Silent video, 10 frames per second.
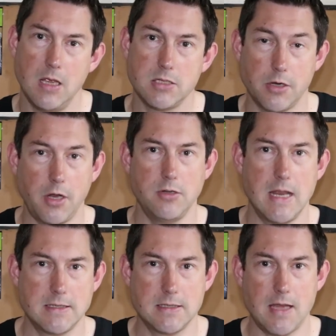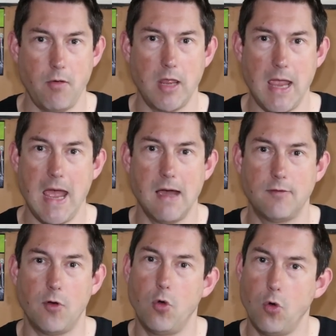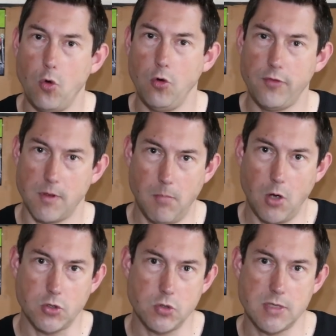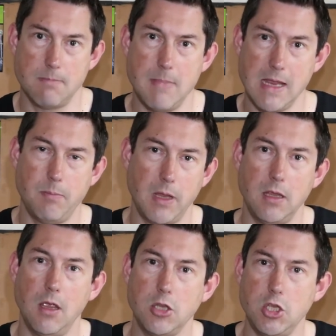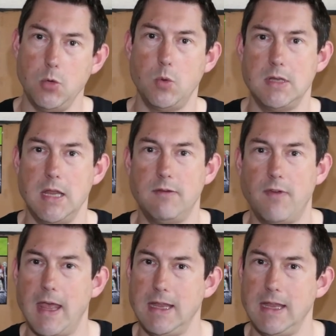So I don't necessarily have all of the models that maybe you would need for